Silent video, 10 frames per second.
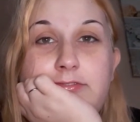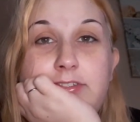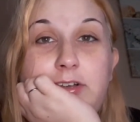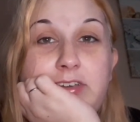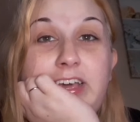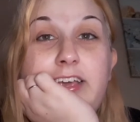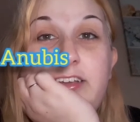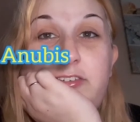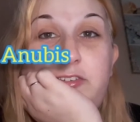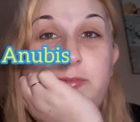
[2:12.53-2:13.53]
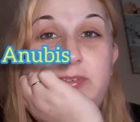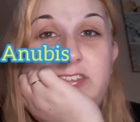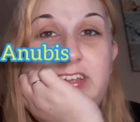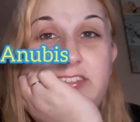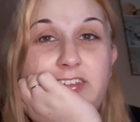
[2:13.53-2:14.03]
Okay, Anubis,
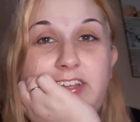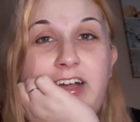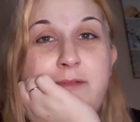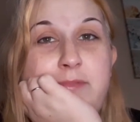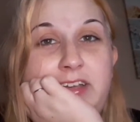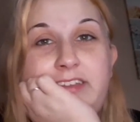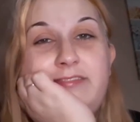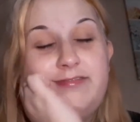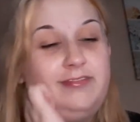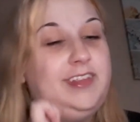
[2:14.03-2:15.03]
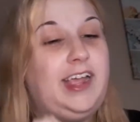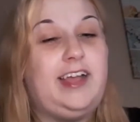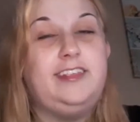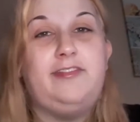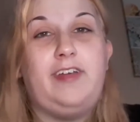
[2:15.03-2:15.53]
that's a lot, but
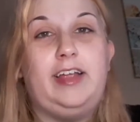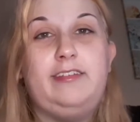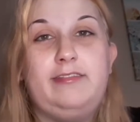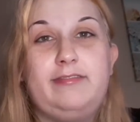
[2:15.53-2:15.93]
yeah, that's fine.